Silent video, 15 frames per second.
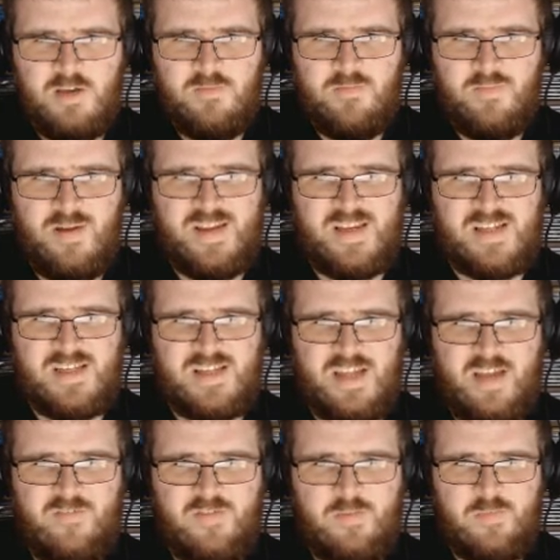But it doesn't
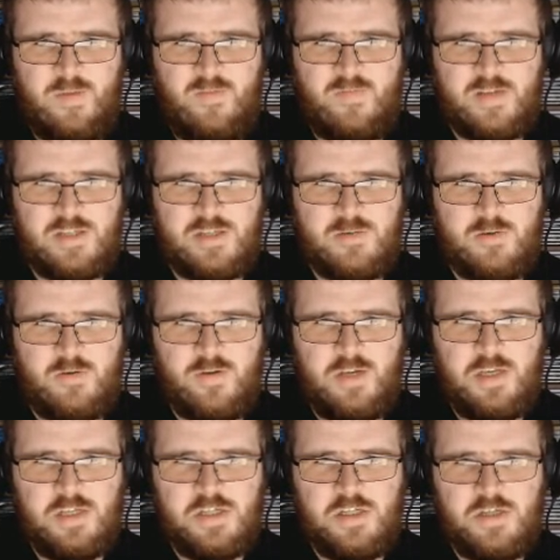have to be this
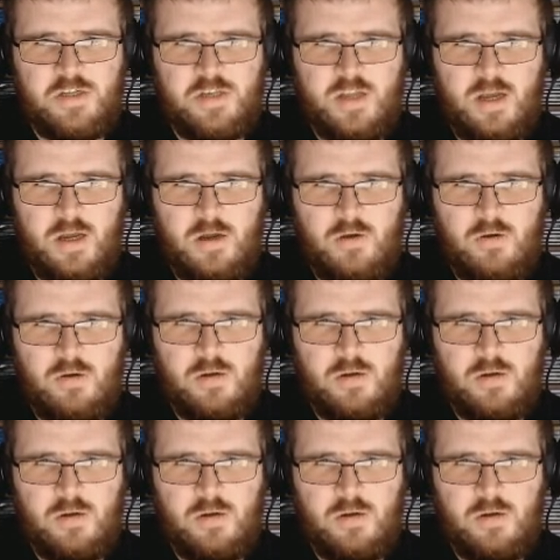noise, you know.